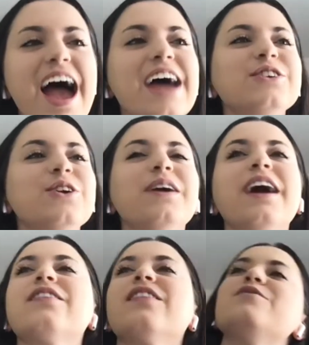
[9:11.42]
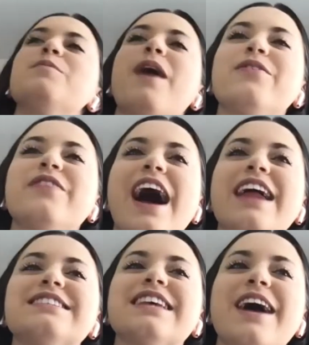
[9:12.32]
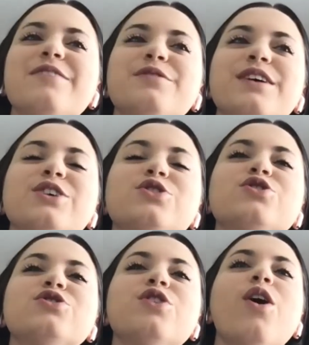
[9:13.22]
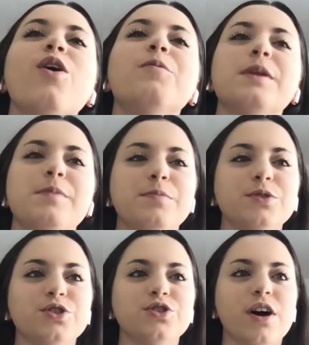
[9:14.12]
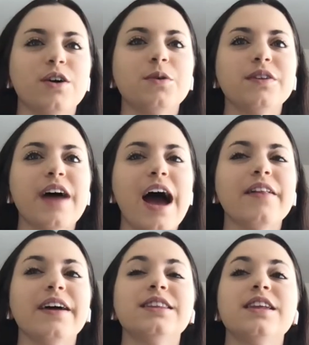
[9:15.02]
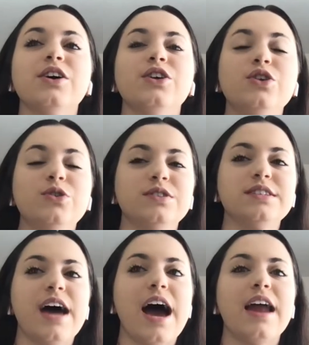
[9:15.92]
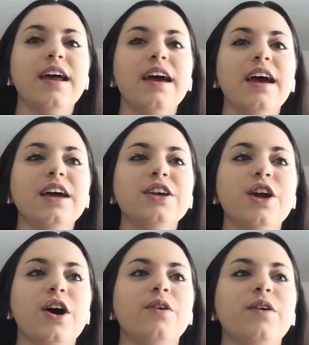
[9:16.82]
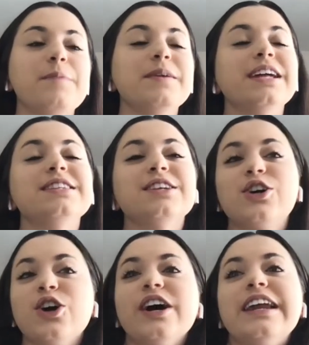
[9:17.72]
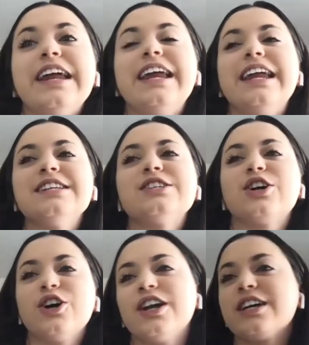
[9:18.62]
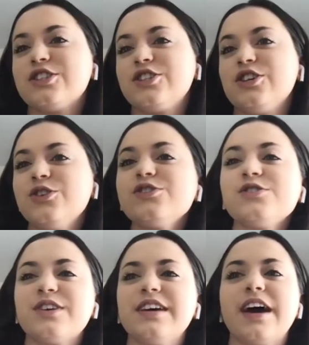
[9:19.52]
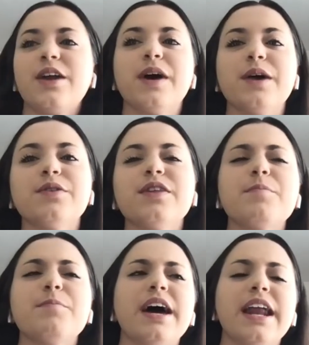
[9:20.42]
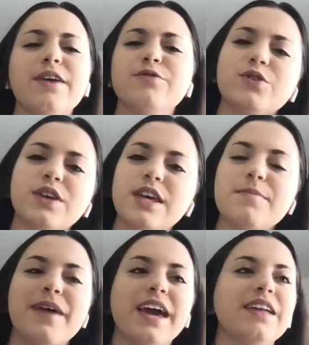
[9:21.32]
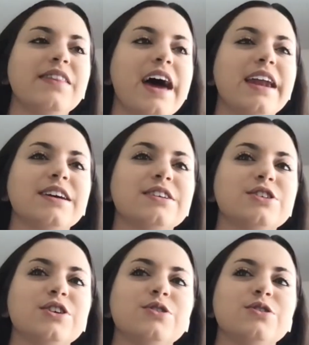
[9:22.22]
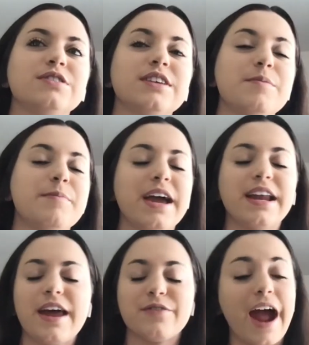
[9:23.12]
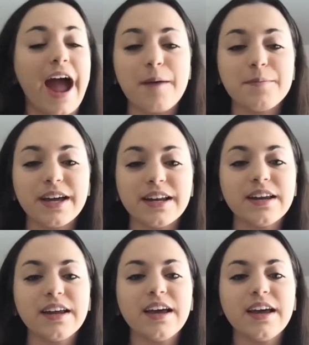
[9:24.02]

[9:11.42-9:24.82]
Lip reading: And you know what I love about that is like, I feel like so many people struggle with that. Like they'll use that, you know, I mean, it is a good excuse. You can get away with it. But if you keep making that an excuse, it might never happen.